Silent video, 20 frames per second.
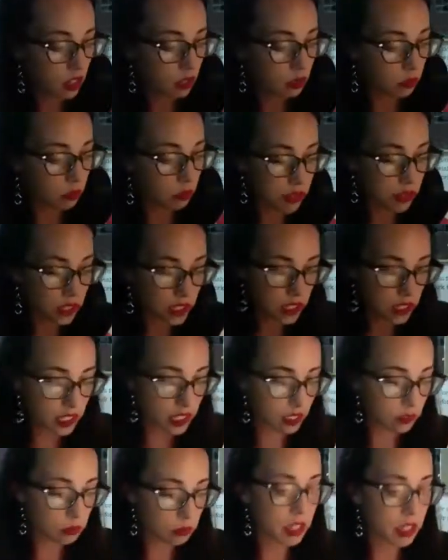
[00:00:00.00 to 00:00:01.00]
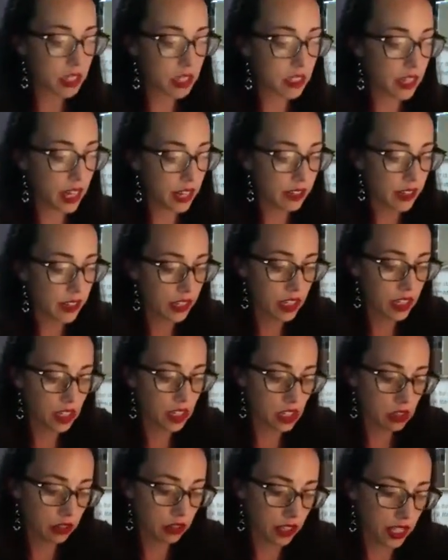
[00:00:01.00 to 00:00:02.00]
Well then, because I had that issue
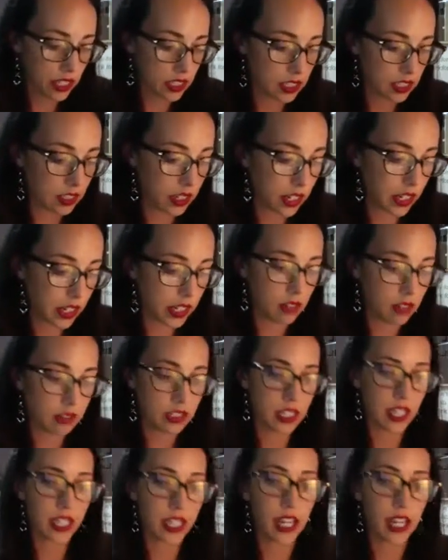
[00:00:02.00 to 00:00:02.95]
last night, I was like,